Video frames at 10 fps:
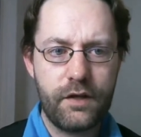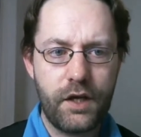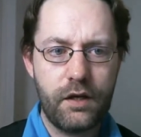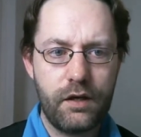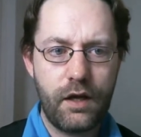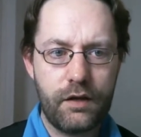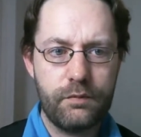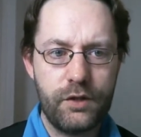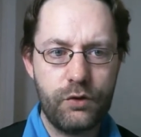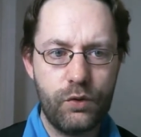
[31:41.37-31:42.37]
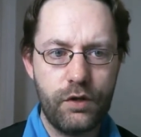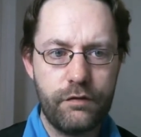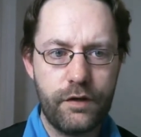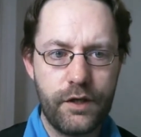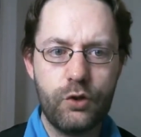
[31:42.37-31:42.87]
and has been doing a
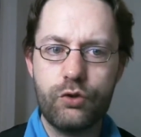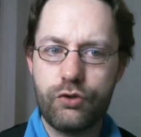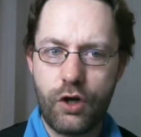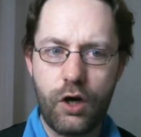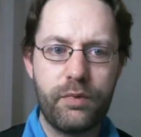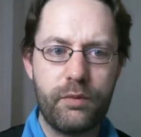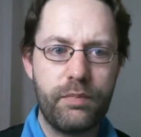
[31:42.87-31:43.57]
very good job